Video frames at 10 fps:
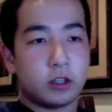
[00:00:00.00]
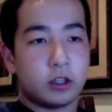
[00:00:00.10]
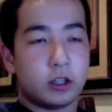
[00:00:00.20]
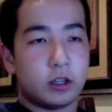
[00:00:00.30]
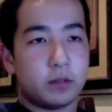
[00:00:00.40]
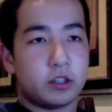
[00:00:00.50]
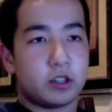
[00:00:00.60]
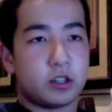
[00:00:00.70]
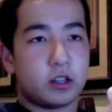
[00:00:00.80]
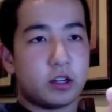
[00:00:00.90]
Let me just
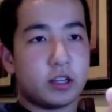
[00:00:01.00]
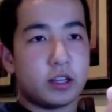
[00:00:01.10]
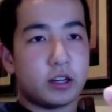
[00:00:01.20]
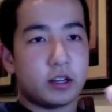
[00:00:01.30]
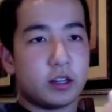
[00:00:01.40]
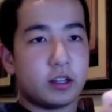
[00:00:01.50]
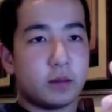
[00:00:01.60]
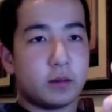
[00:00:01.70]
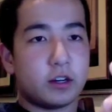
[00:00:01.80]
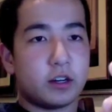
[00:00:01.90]
unlock it. Let me
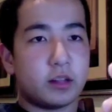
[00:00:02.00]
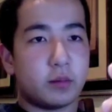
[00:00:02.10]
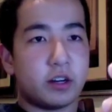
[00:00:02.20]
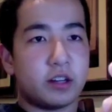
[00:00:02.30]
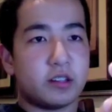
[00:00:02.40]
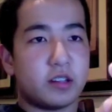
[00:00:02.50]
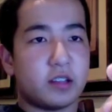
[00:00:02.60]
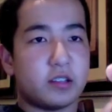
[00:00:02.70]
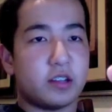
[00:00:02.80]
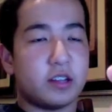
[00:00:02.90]
turn down the brightness slightly
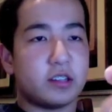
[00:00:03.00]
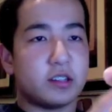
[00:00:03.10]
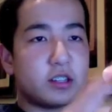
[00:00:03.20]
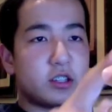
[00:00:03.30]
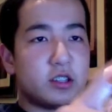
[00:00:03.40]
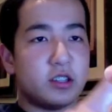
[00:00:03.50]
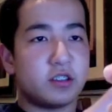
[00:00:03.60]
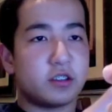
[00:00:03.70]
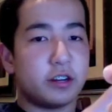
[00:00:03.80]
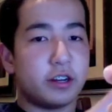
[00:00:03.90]
so you guys can actually see the
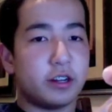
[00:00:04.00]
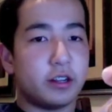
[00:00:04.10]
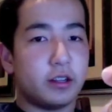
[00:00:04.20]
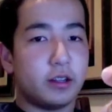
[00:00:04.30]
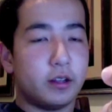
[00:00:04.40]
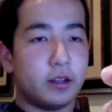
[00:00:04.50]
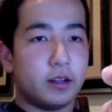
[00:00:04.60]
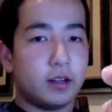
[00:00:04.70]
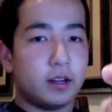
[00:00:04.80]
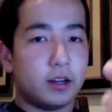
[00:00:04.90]
screen.
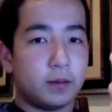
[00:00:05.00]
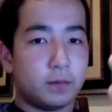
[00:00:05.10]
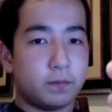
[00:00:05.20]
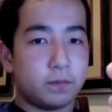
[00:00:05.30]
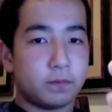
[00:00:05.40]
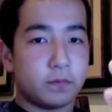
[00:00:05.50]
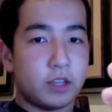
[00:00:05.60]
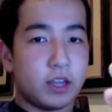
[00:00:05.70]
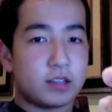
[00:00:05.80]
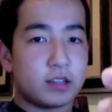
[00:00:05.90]
Um,
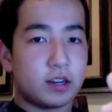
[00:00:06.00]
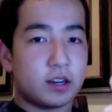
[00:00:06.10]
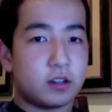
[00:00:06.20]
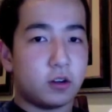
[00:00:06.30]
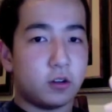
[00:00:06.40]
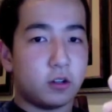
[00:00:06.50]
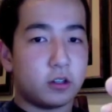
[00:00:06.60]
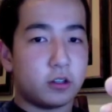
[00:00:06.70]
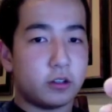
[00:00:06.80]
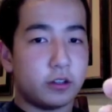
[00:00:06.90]
yeah, it's got a dull look
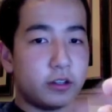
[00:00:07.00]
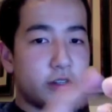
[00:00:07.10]
to it.